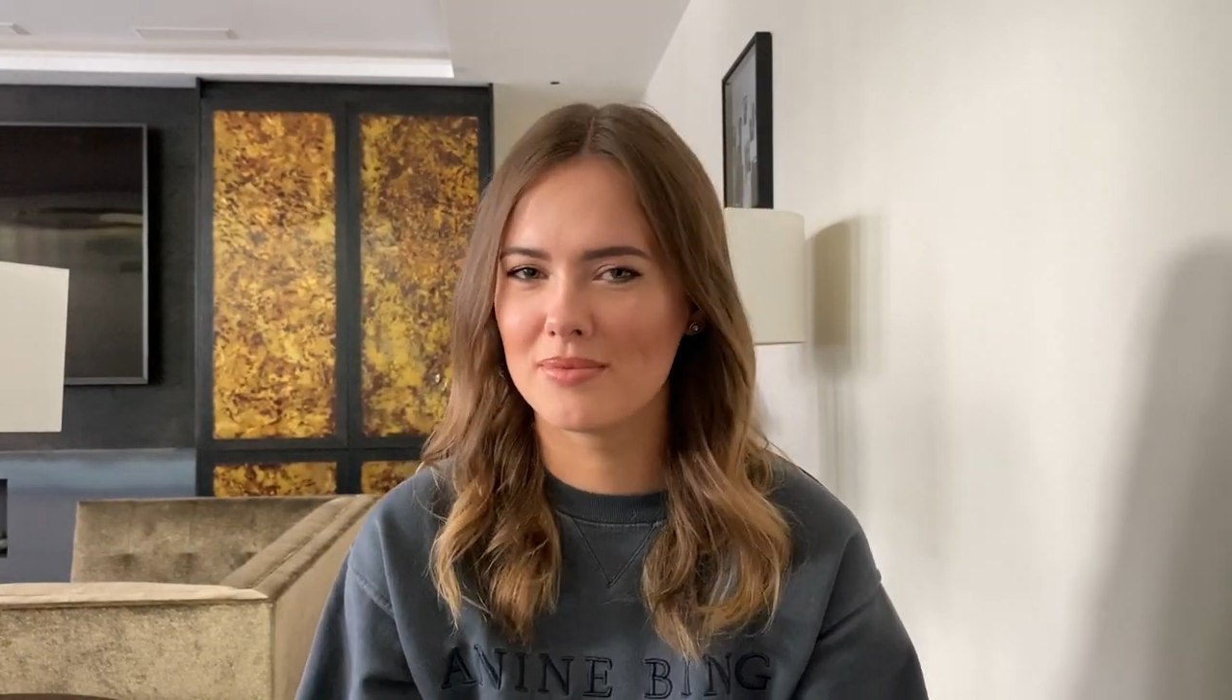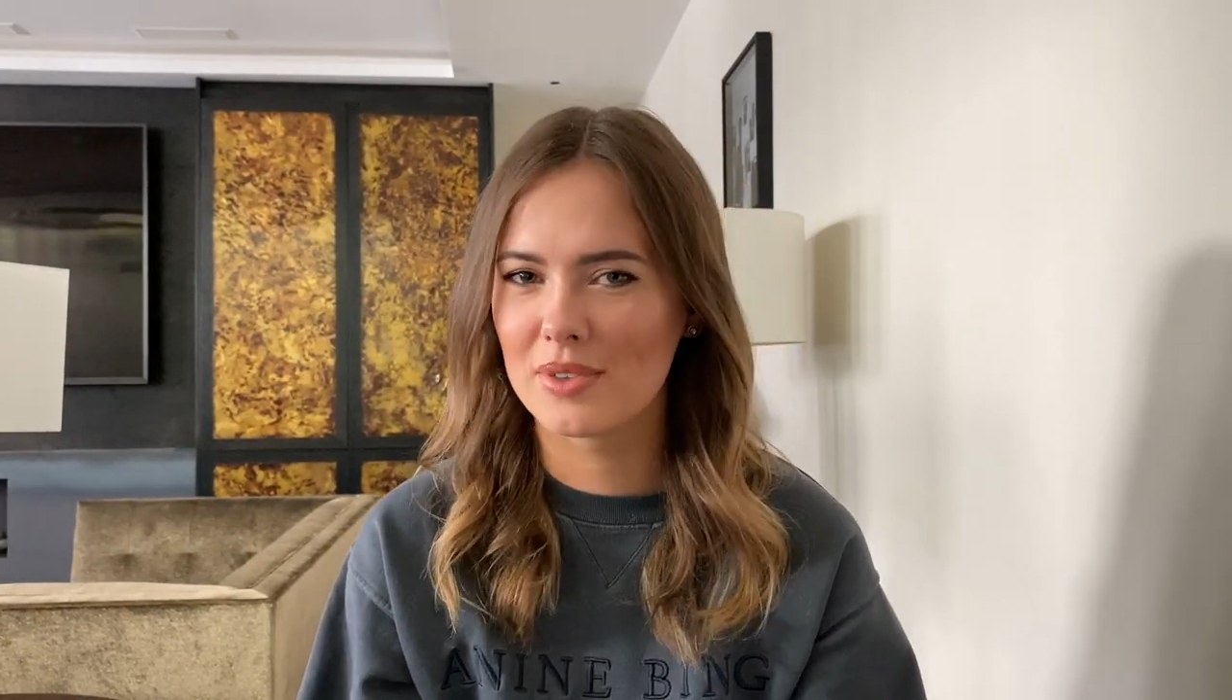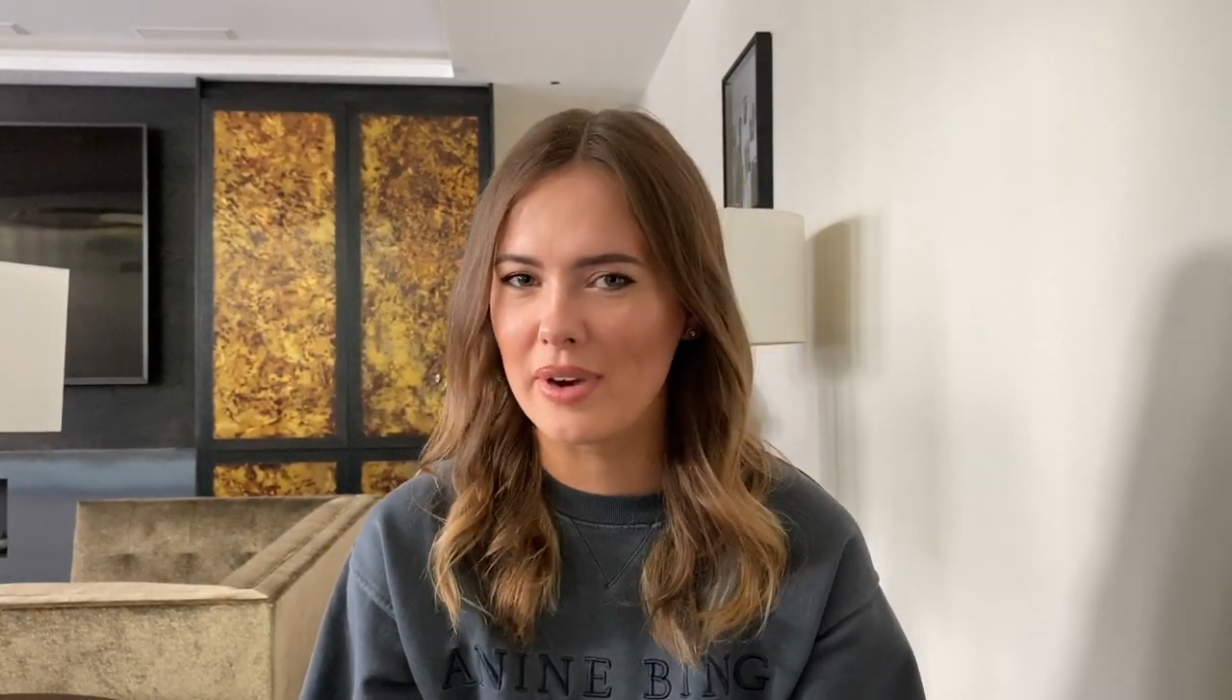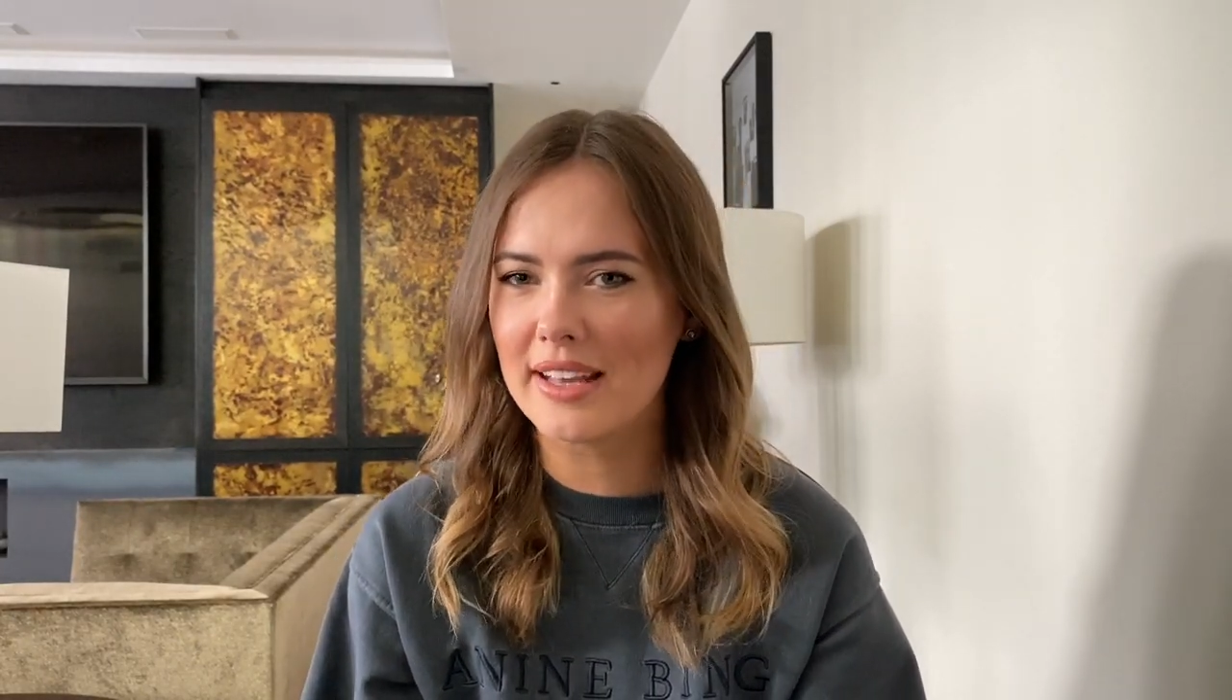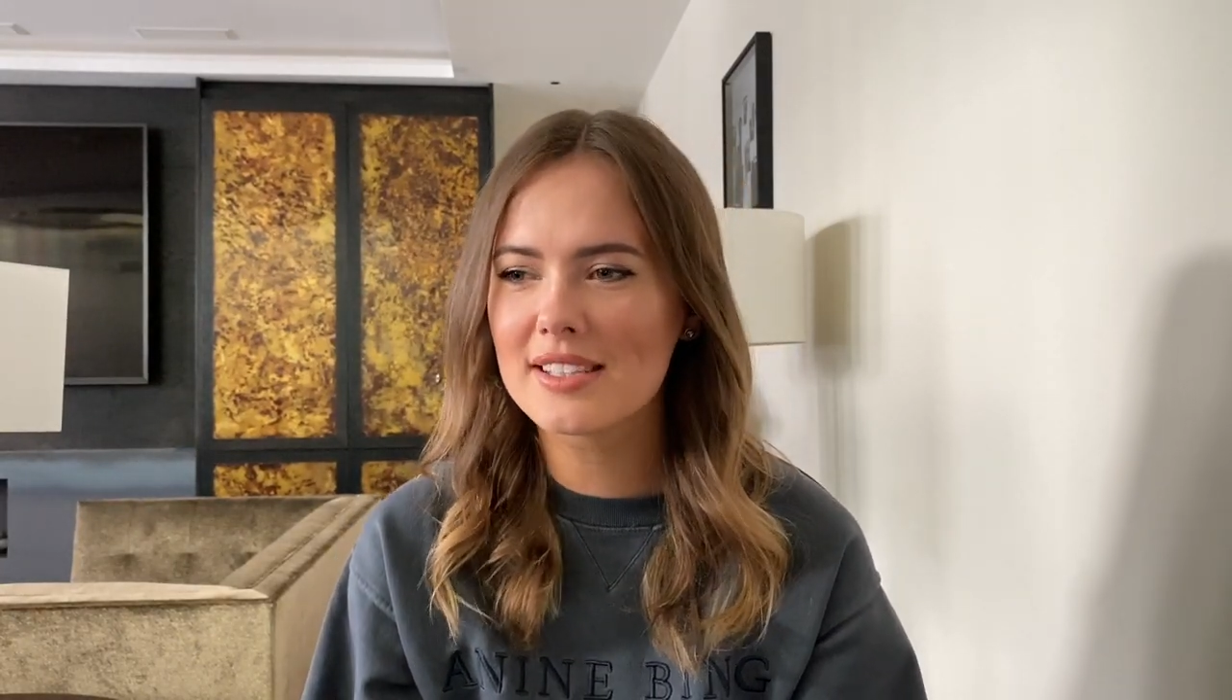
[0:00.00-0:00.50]

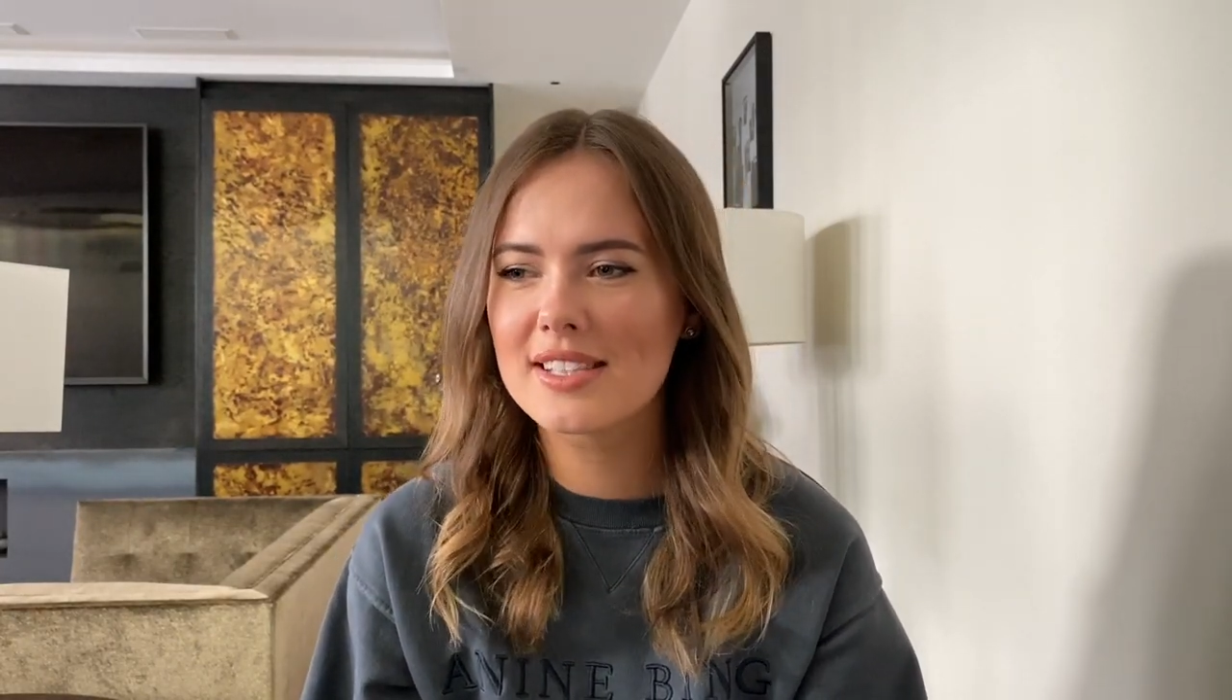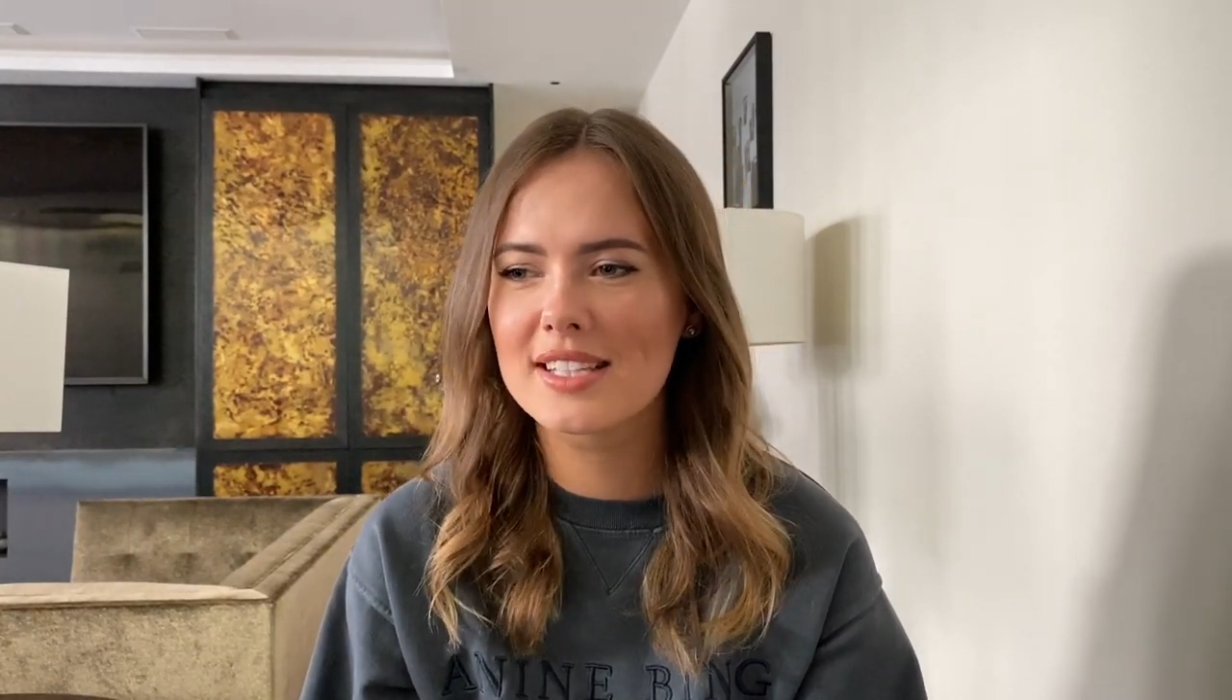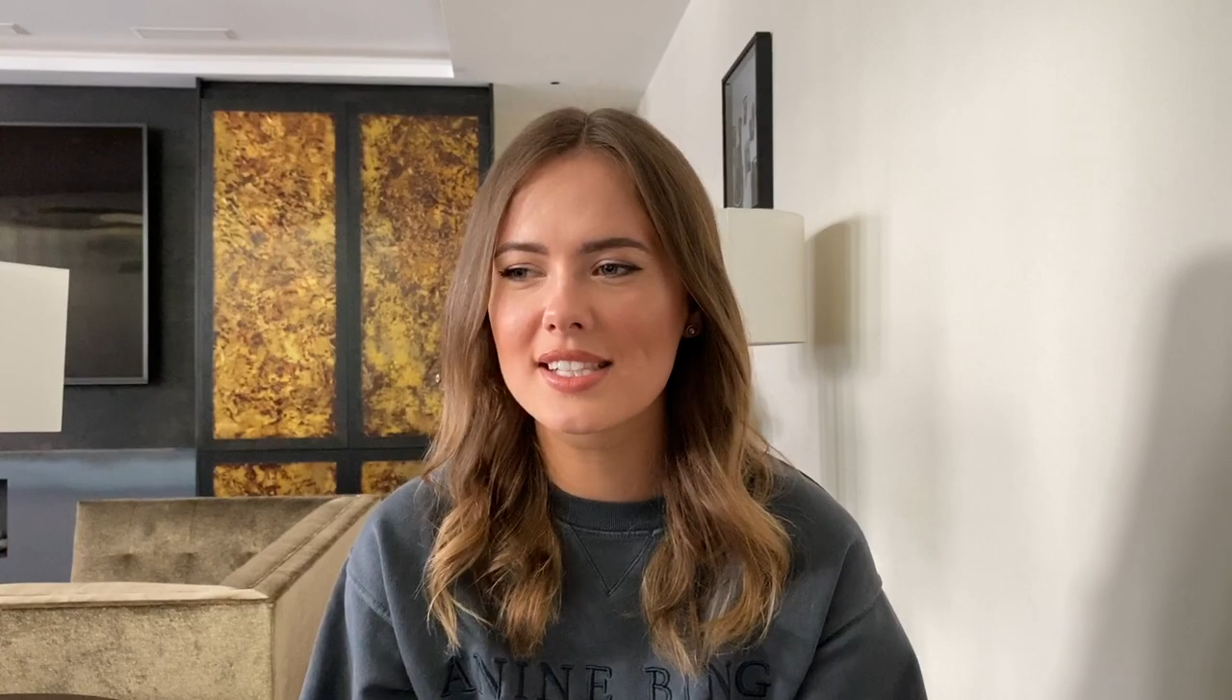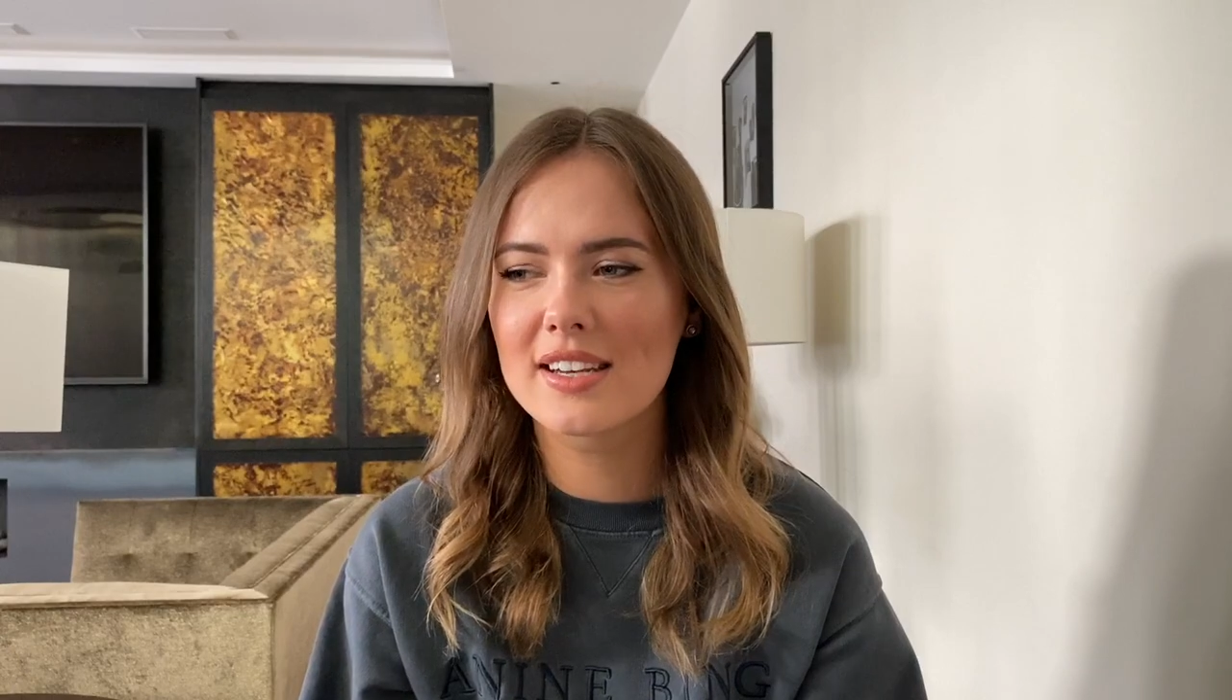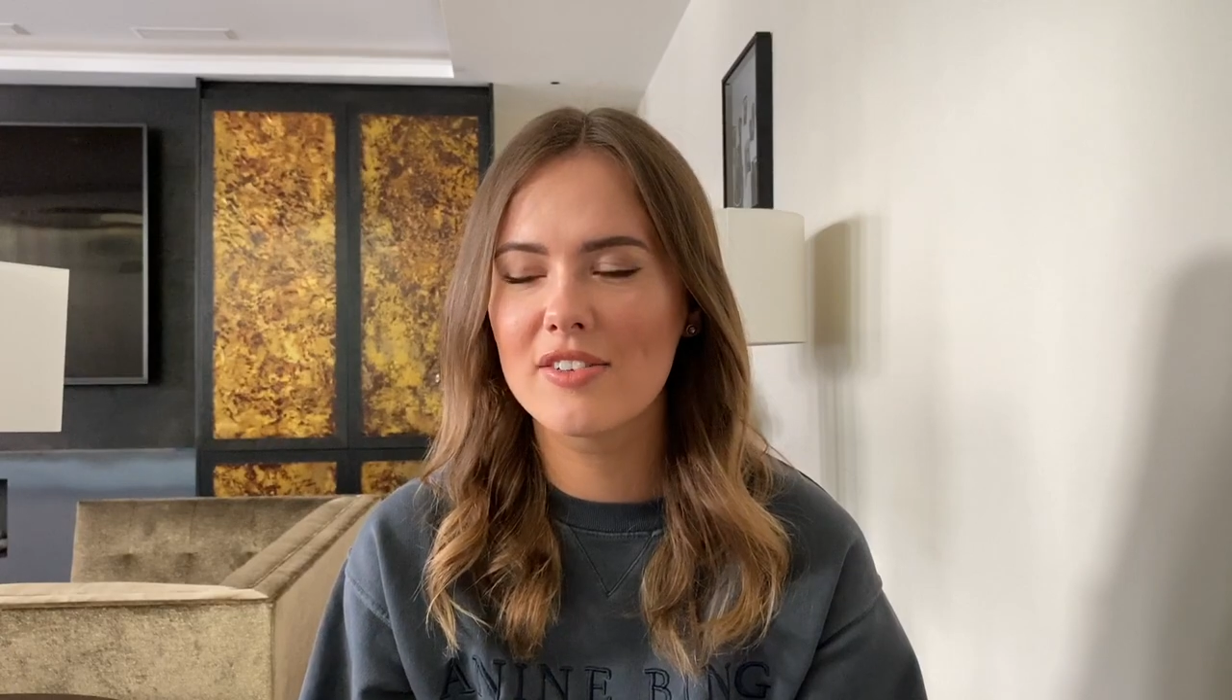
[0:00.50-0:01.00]
rather
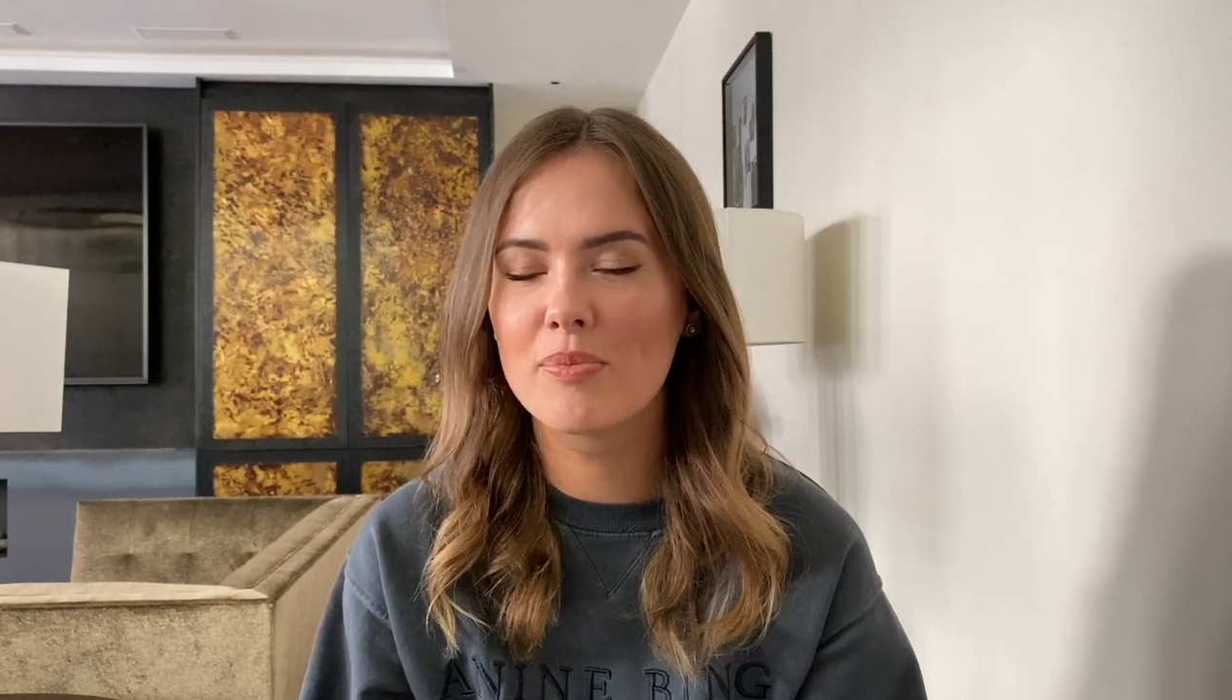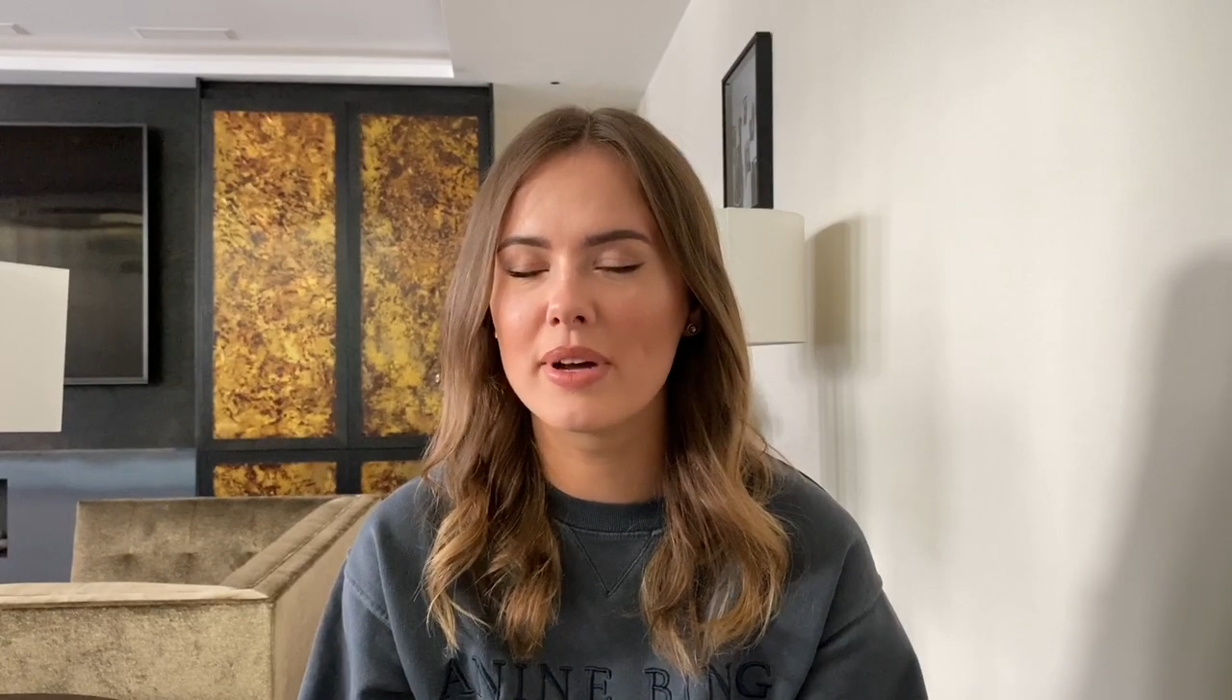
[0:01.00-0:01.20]
sensitive,